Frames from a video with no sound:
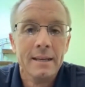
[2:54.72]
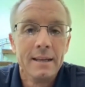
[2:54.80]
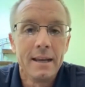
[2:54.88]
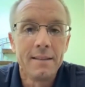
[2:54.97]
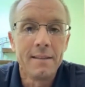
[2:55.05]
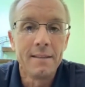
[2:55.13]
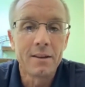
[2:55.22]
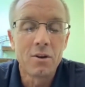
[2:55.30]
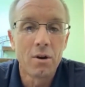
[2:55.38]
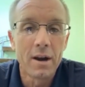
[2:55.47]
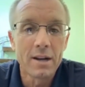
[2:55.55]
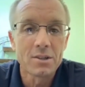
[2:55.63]
And then the
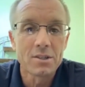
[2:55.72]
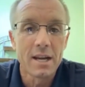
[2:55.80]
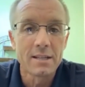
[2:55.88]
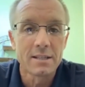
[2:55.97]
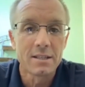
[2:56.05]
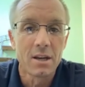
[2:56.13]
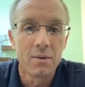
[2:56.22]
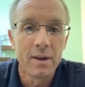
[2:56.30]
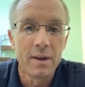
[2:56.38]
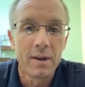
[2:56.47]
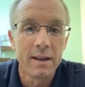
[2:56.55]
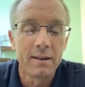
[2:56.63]
core exercises go
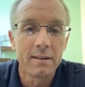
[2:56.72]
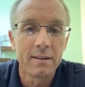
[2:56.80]
in